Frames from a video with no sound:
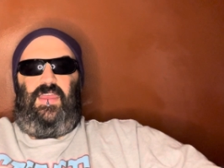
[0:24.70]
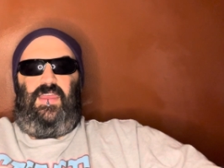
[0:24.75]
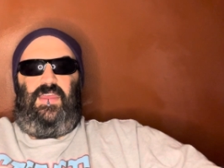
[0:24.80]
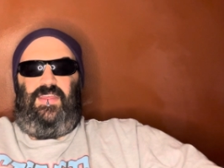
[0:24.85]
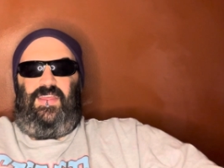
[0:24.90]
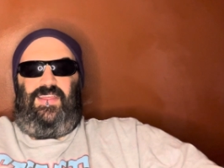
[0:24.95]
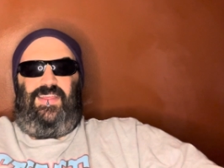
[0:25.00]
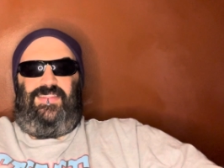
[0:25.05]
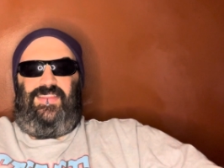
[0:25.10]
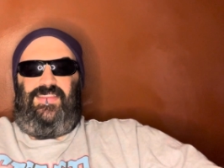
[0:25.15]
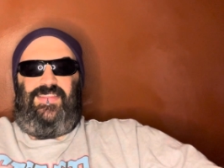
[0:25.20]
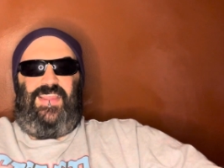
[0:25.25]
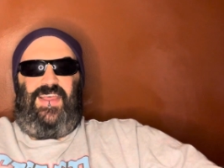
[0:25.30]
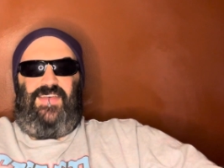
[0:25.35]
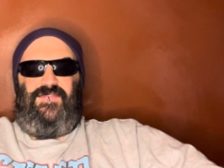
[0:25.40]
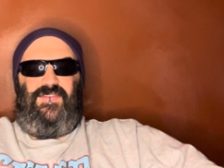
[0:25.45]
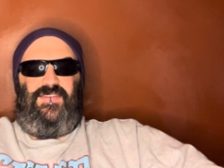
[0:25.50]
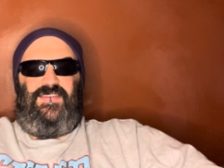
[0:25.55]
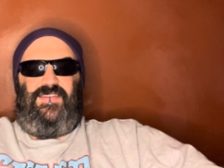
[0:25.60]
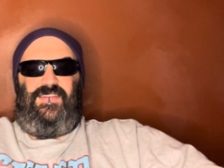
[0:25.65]
it does
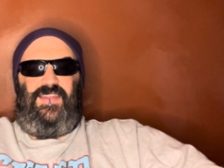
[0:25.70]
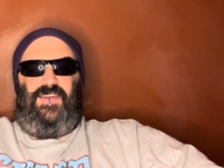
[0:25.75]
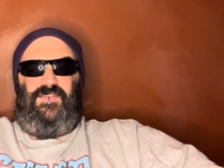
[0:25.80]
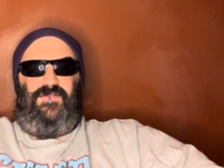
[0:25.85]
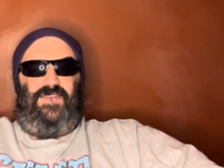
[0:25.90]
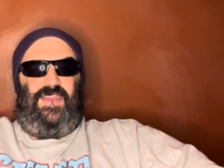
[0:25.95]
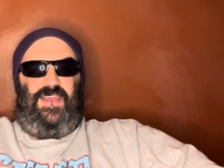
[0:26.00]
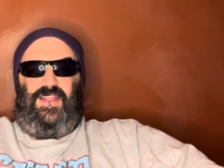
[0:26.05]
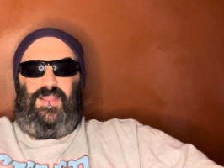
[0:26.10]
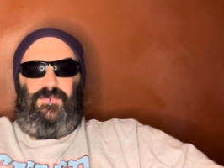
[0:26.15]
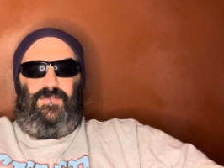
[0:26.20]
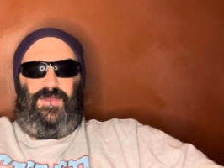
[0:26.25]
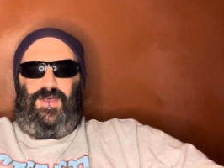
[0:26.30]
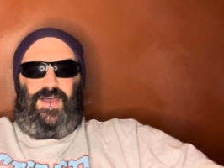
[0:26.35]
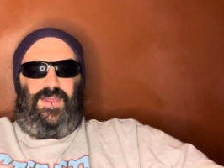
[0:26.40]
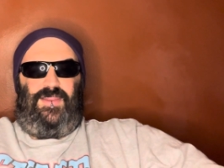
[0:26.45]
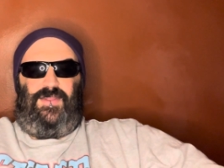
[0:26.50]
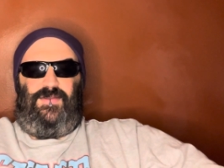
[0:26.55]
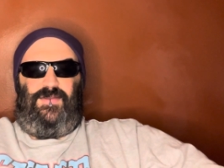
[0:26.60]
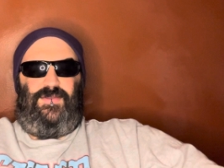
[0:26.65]
have an available
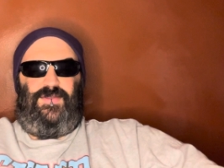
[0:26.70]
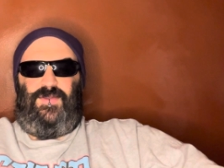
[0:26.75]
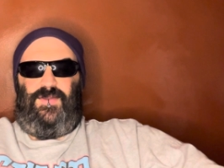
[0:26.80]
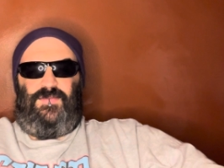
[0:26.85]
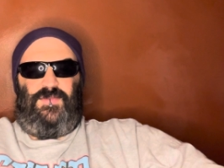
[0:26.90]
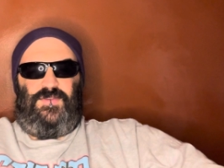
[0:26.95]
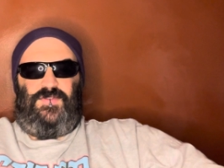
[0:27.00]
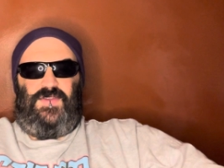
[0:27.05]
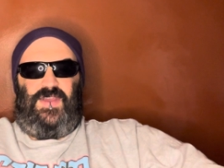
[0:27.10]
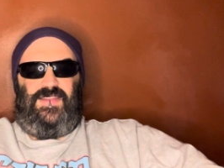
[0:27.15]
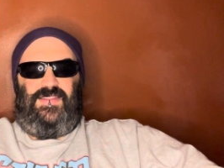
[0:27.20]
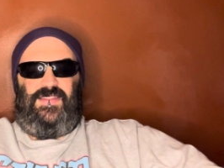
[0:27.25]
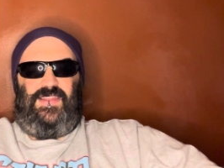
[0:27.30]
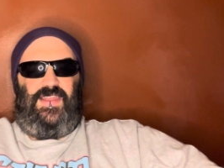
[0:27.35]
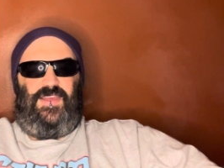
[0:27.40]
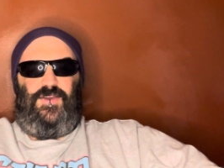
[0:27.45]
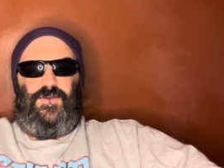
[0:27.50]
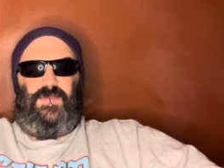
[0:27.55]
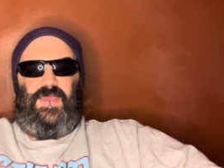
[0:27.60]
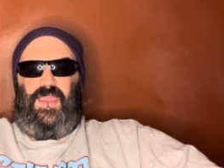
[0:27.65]
audio description track that I
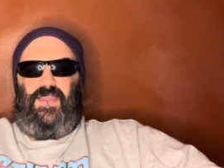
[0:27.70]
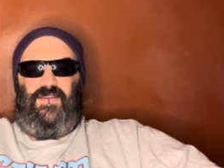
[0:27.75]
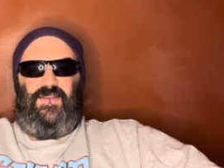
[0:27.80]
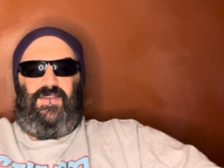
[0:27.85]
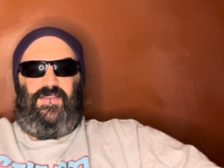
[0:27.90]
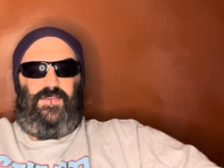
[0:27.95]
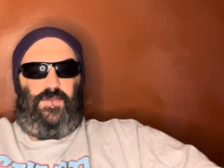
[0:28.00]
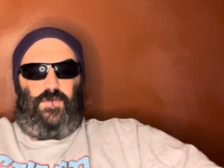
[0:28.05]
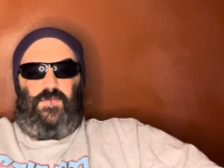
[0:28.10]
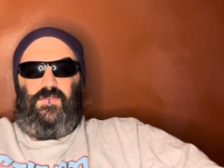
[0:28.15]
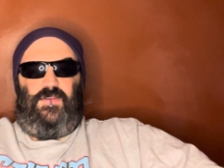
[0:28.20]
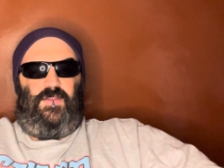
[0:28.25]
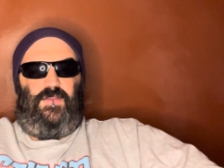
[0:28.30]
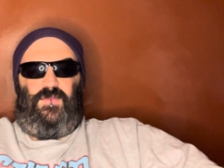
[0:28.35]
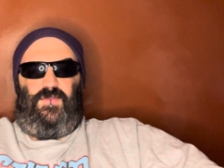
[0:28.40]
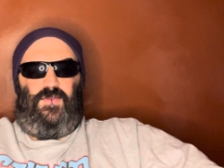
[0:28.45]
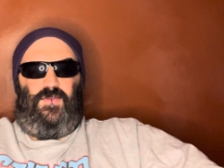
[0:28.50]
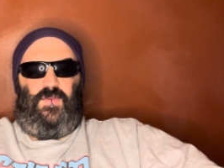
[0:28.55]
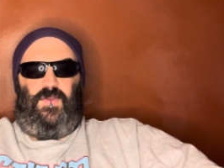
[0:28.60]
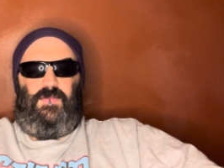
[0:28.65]
hope carries over to
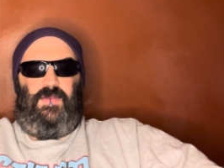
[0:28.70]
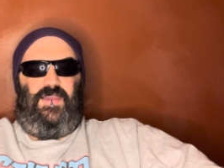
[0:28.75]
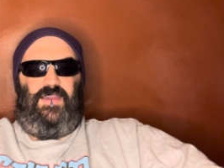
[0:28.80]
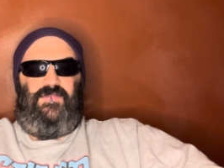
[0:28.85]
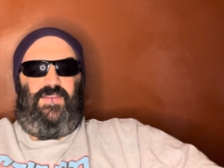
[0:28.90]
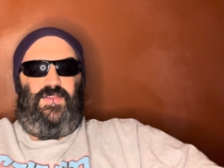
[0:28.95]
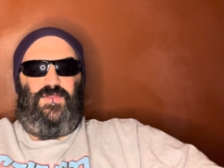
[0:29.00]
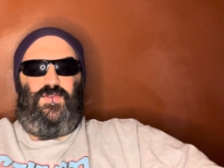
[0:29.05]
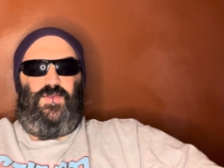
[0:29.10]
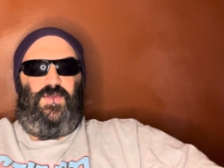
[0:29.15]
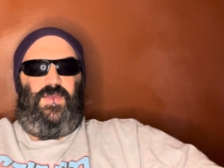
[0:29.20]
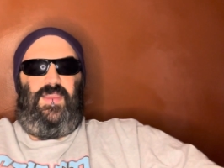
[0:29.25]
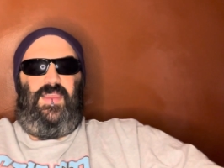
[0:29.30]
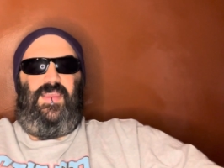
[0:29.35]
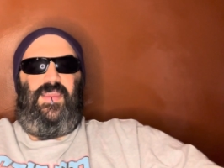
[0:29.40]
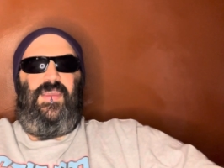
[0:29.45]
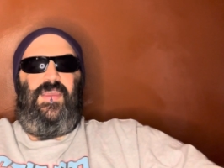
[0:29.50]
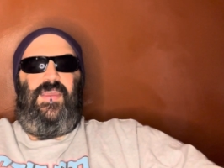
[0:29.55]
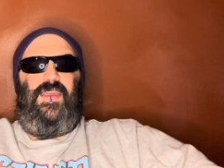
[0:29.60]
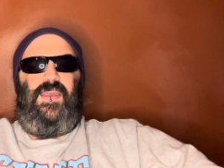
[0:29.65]
streaming
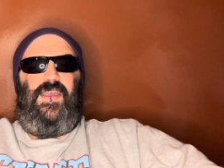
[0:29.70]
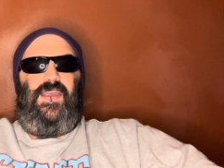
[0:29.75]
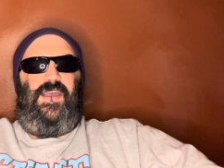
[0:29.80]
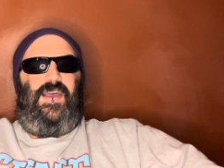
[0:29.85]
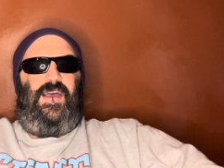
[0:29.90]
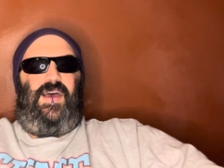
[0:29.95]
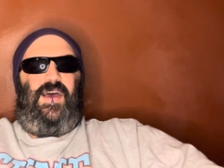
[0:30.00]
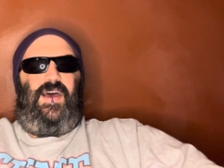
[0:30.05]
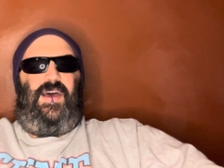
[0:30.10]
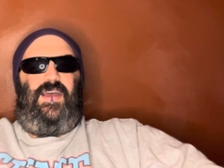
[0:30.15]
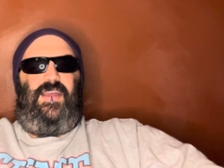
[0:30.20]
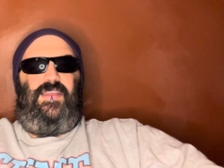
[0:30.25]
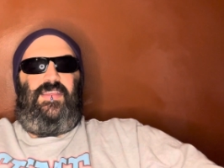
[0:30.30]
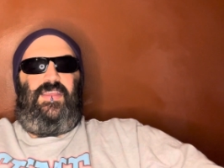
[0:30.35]
eventually. Uh,